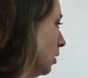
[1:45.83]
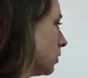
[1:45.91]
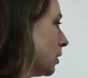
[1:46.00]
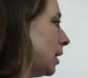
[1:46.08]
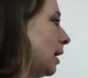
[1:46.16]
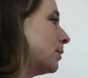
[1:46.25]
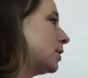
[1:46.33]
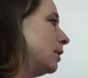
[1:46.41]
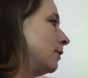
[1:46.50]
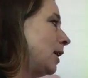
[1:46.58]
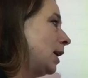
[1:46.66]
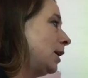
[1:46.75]
So the
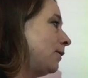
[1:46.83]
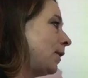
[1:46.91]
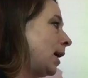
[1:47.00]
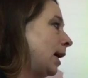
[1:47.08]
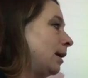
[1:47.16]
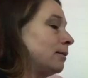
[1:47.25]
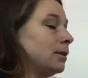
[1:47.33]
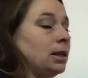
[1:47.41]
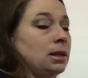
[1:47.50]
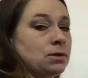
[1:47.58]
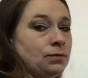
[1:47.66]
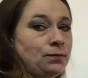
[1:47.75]
opposite of -5
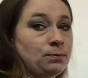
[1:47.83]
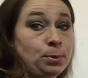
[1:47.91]
is